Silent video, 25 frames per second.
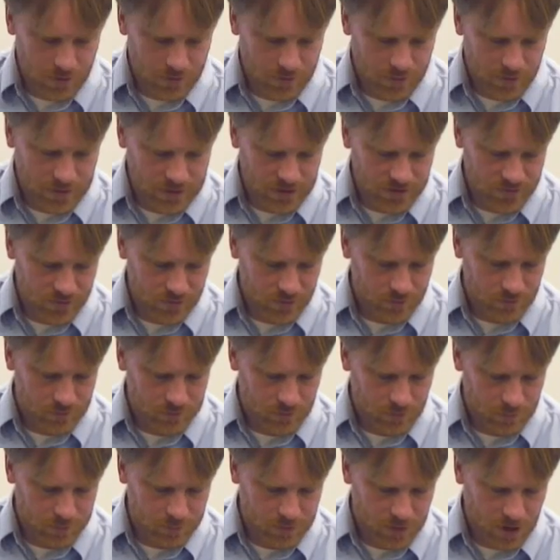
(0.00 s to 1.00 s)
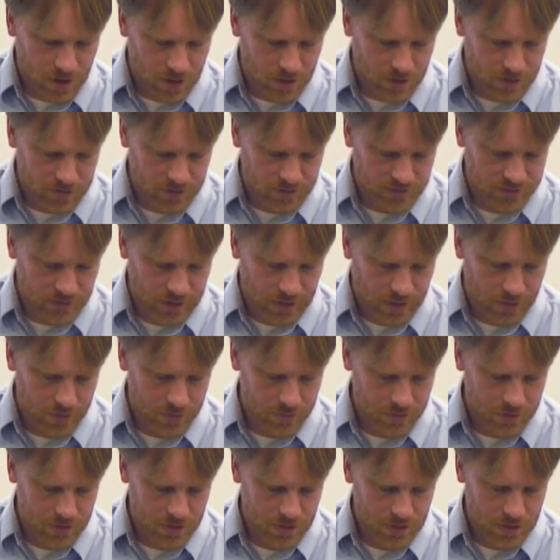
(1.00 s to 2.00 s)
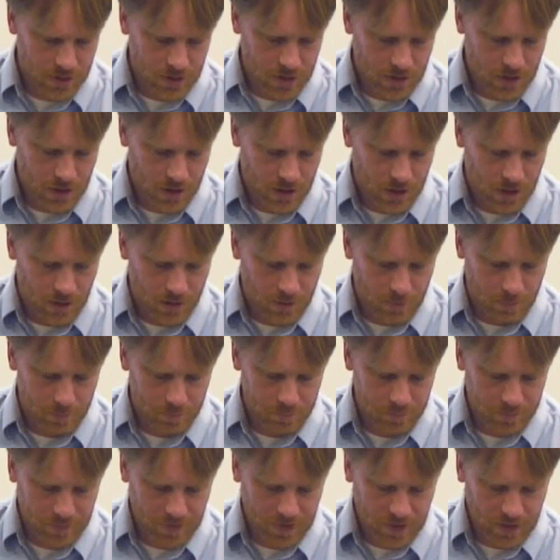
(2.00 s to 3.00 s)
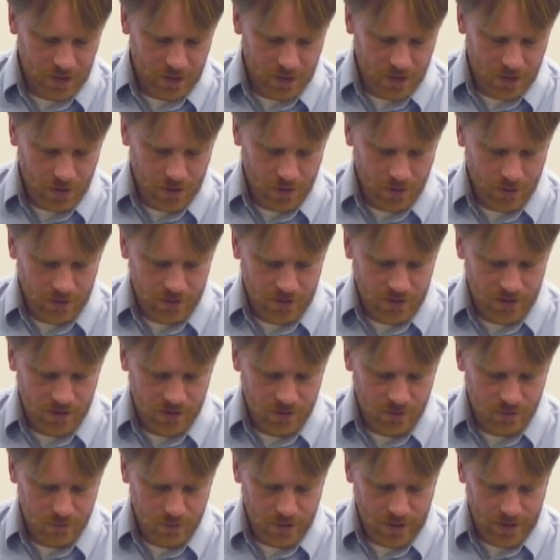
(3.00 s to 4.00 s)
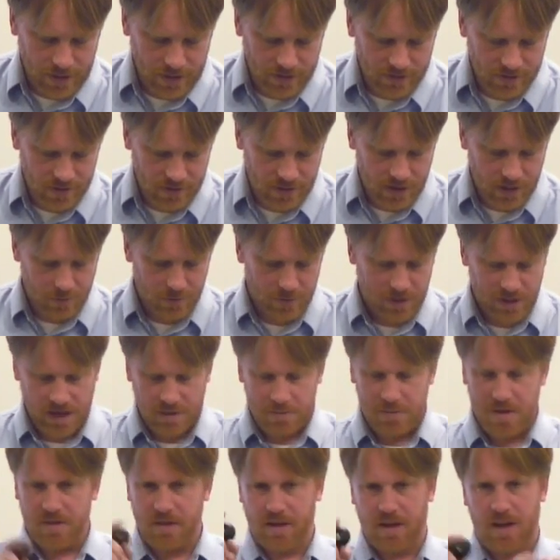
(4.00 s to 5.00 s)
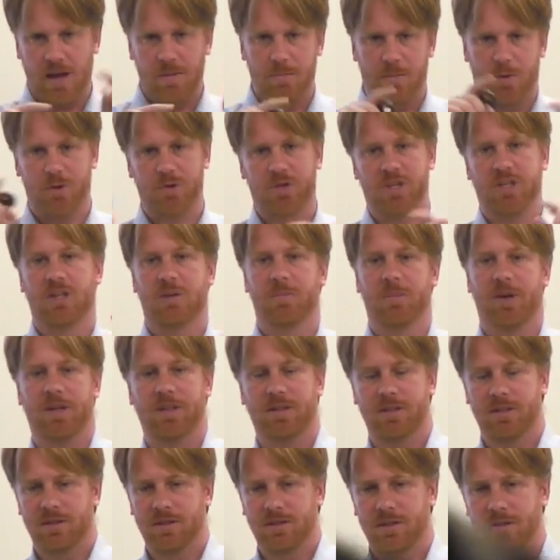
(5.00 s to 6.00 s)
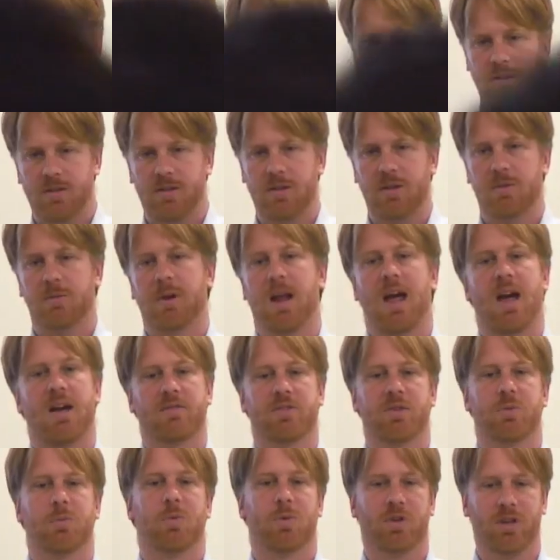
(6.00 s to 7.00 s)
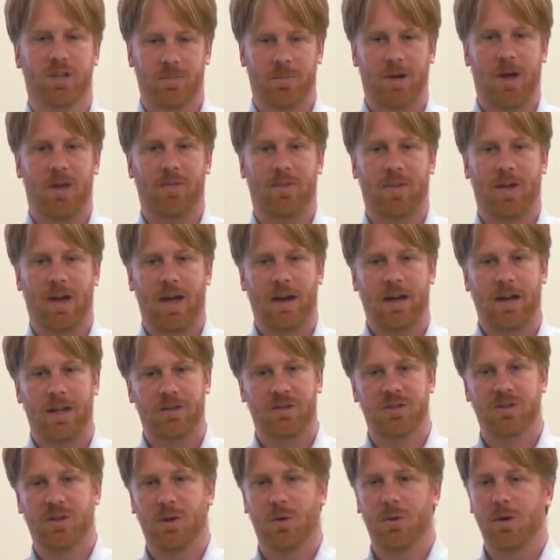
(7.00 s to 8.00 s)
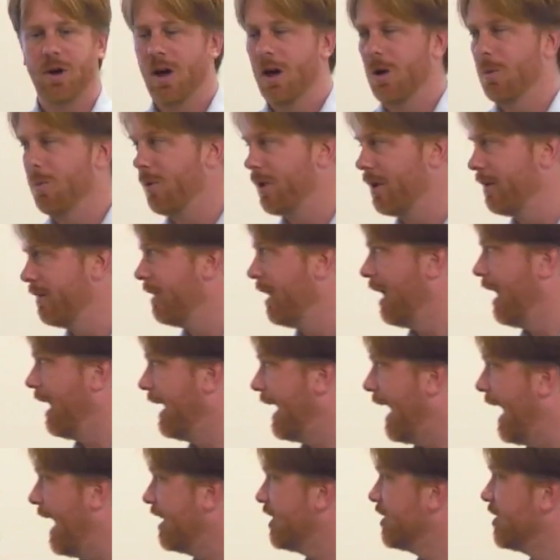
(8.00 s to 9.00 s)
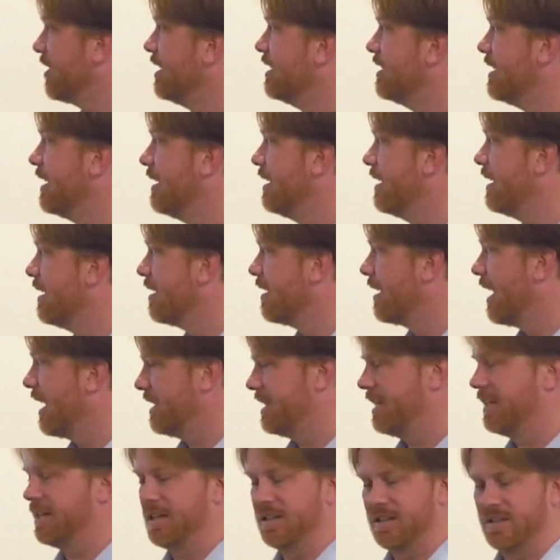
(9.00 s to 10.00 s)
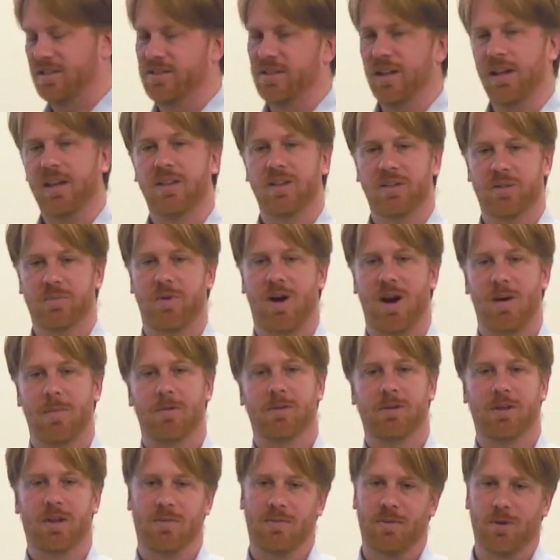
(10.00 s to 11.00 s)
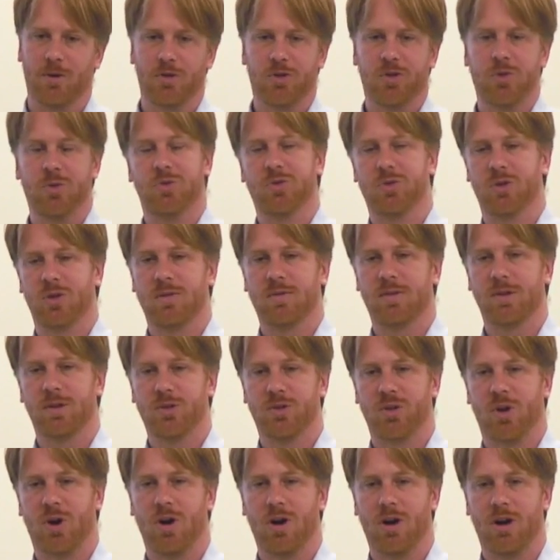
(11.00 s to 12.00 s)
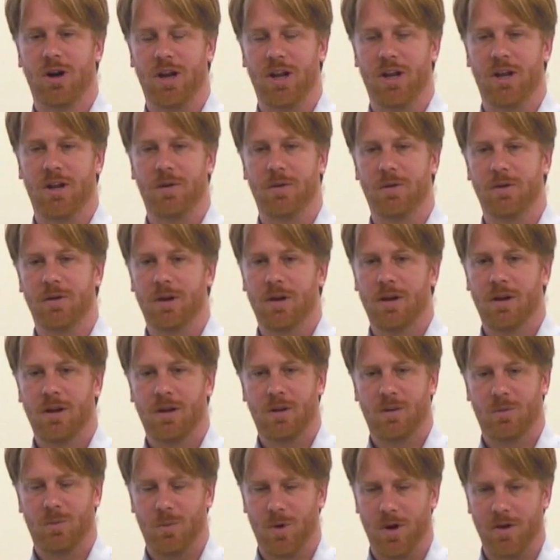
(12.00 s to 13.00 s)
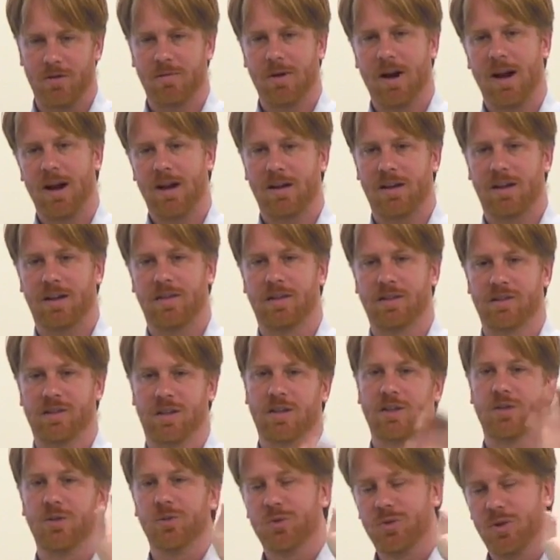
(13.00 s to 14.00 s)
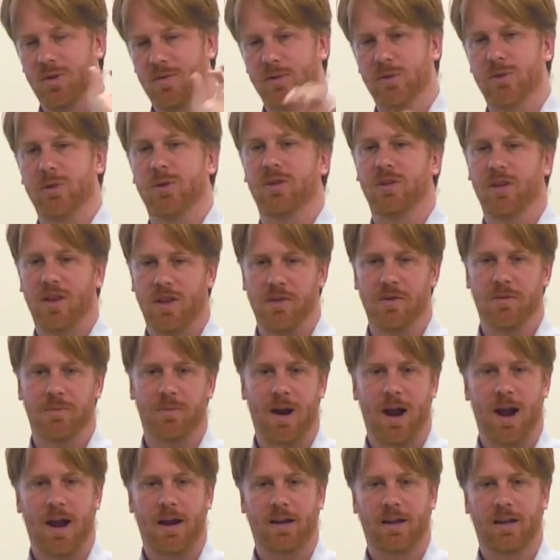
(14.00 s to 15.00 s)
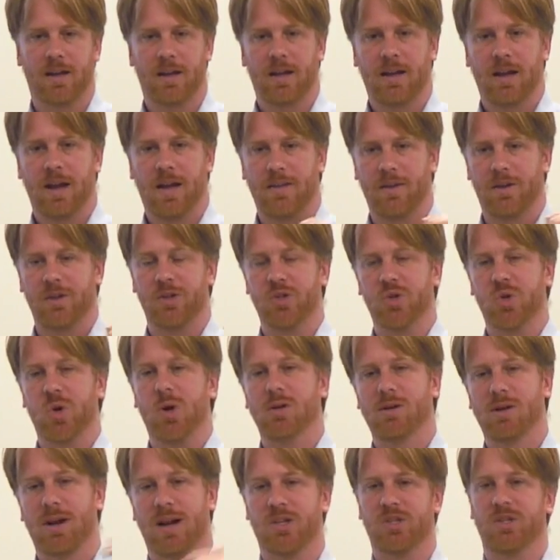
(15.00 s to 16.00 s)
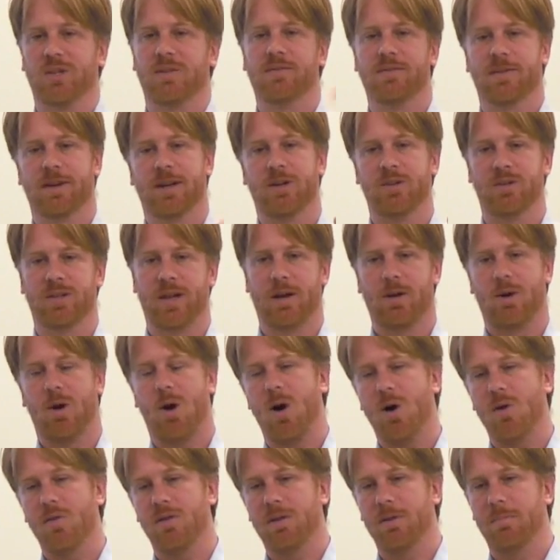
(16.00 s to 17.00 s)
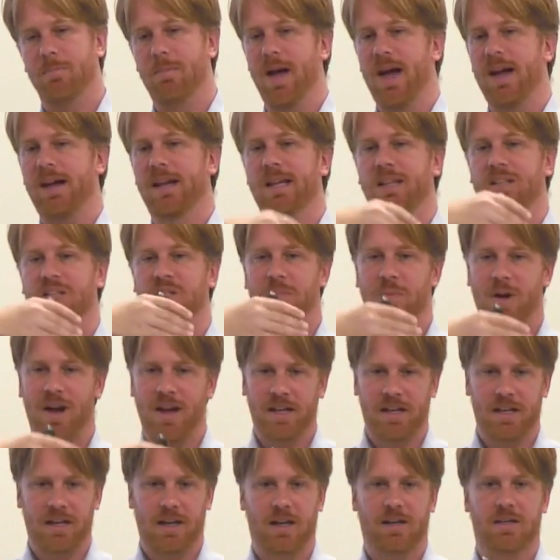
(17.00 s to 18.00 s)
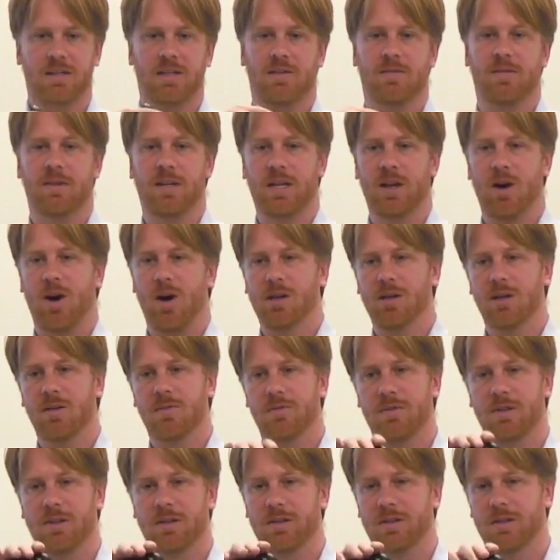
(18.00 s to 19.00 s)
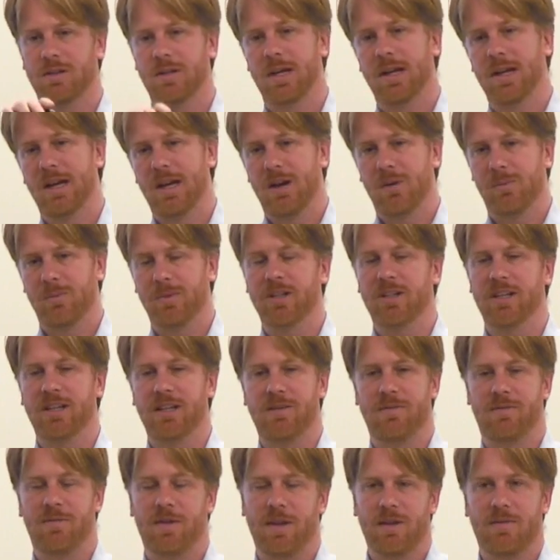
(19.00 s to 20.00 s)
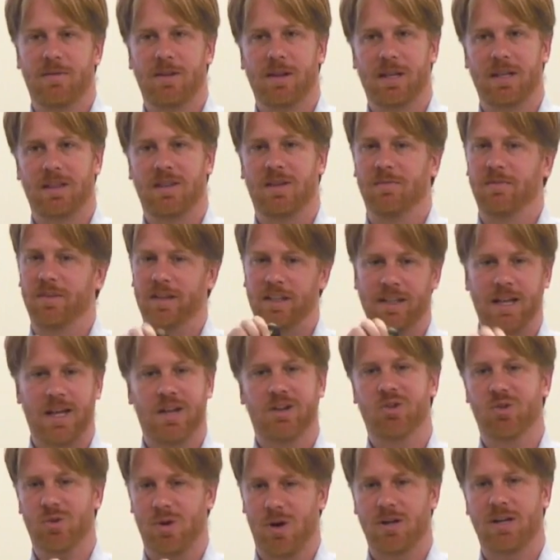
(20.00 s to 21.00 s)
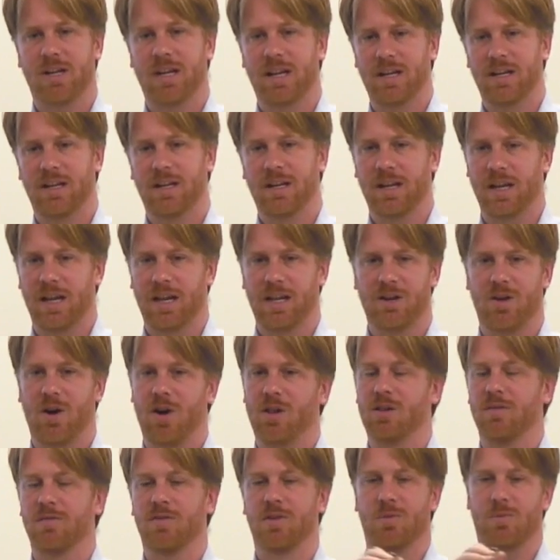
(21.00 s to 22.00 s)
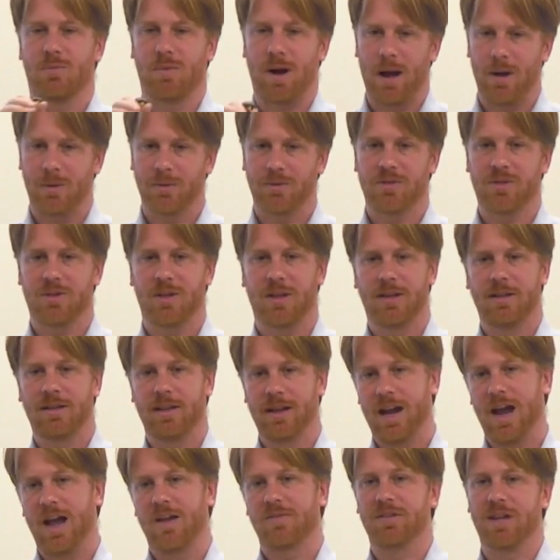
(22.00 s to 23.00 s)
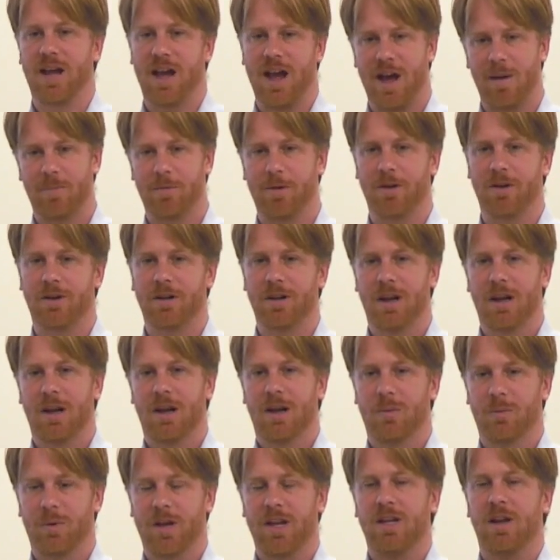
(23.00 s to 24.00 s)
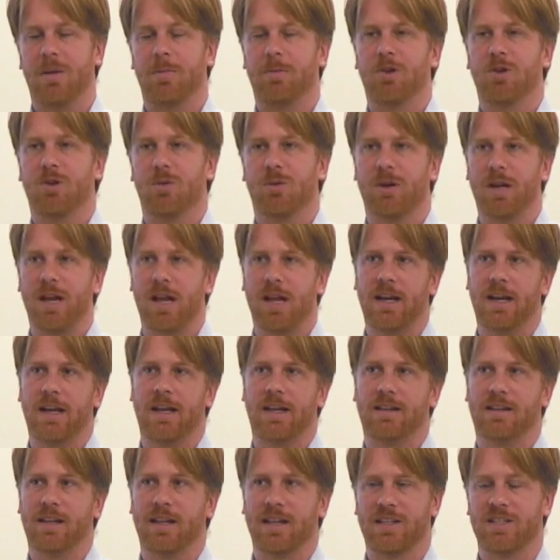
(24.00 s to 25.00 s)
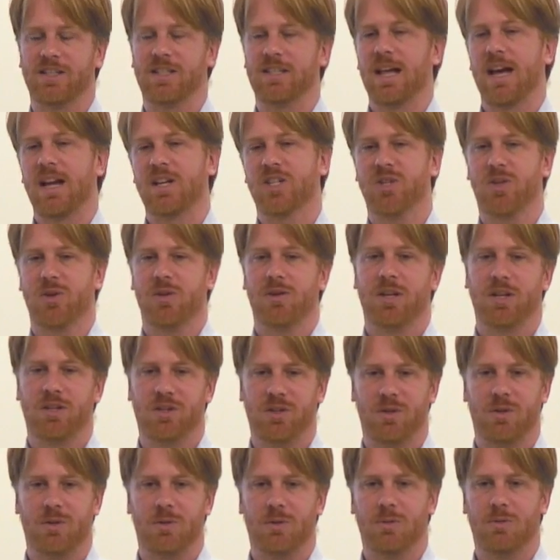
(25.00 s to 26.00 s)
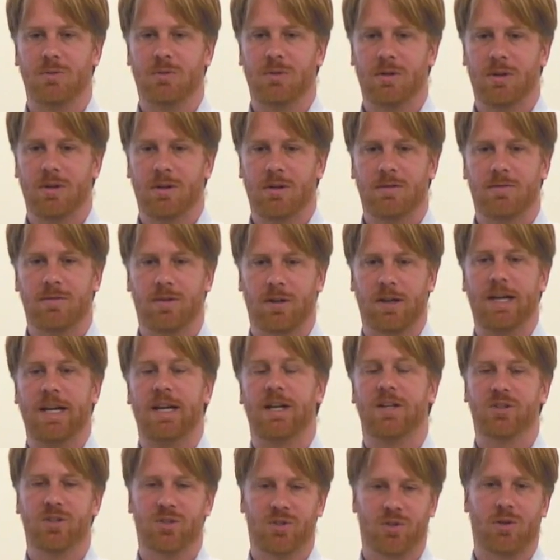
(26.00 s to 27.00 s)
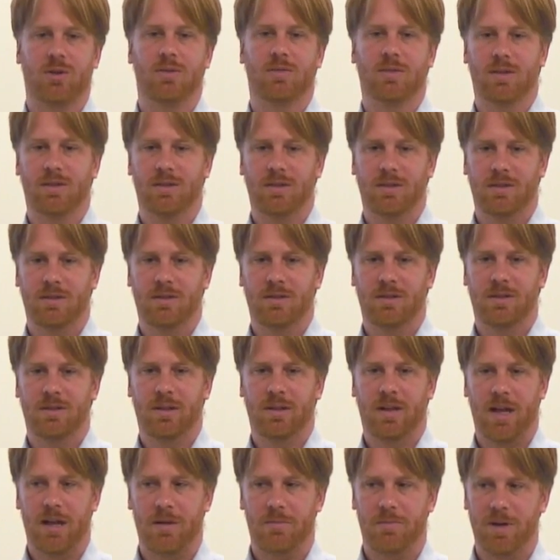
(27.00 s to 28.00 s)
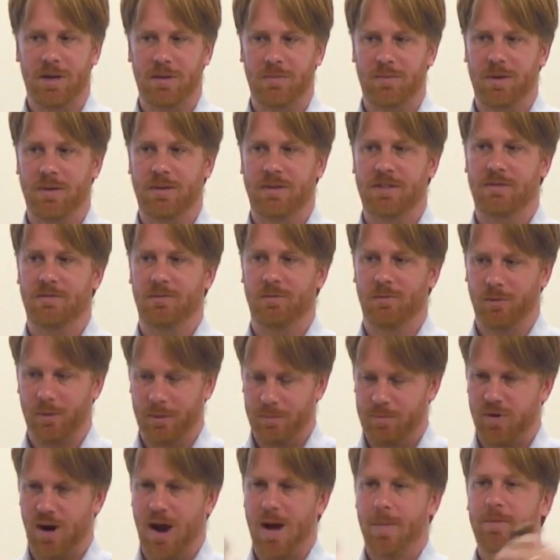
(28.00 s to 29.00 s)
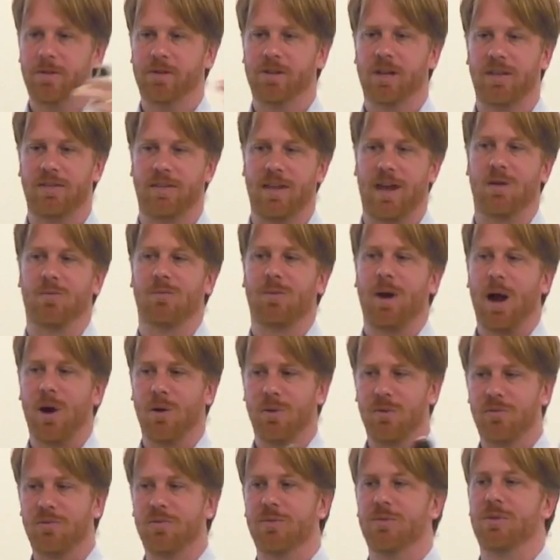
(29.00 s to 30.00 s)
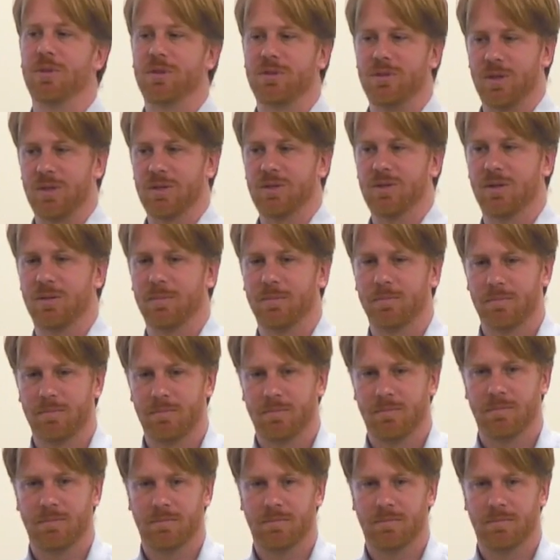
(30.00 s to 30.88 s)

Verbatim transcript: uh, thanks for for calling this out. Um, you as the network admin, the guy pushing the buttons, don't have to worry about that. And so what I actually did here, and I didn't say this properly, the first two servers are in one rack, and the second two servers are in the other rack and the controller actually figures out all the backend spine connectivity, all of the really think of it like the VLAN trunking and all of the routes that, that have to happen. We end up creating like a slash 32 for each server, and we, we, we populate that route through the system.